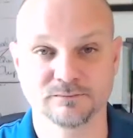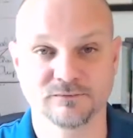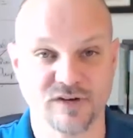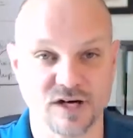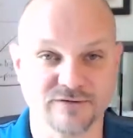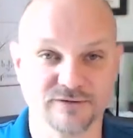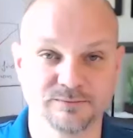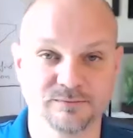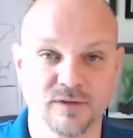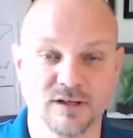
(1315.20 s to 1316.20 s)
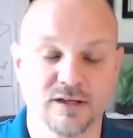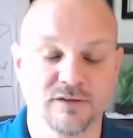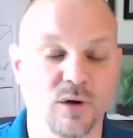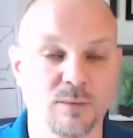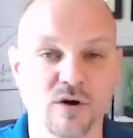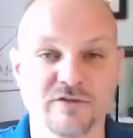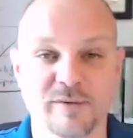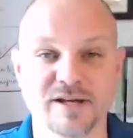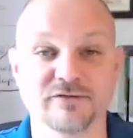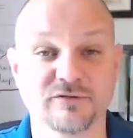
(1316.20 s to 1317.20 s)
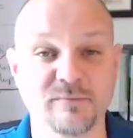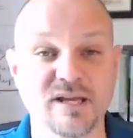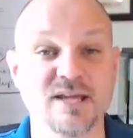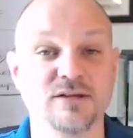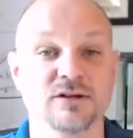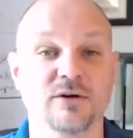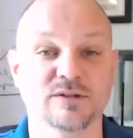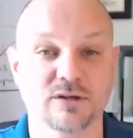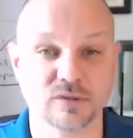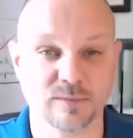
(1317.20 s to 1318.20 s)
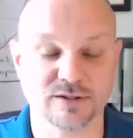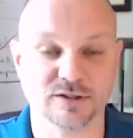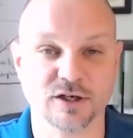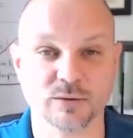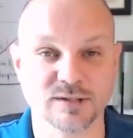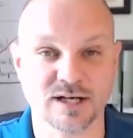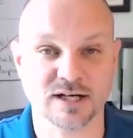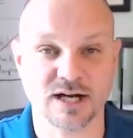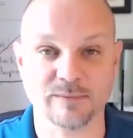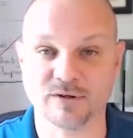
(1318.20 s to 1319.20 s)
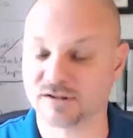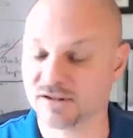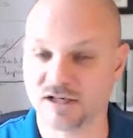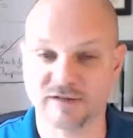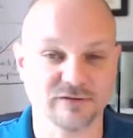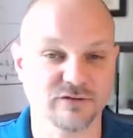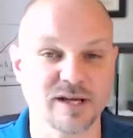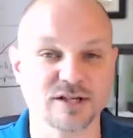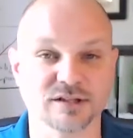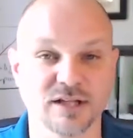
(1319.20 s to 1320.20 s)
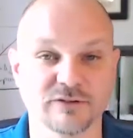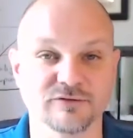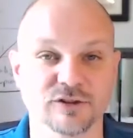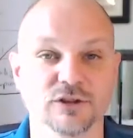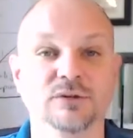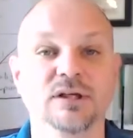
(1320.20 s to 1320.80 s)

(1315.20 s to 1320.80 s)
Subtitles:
Fair enough? If you want more information from me, you can always go to spencercombs.com. There's a ton of information there for you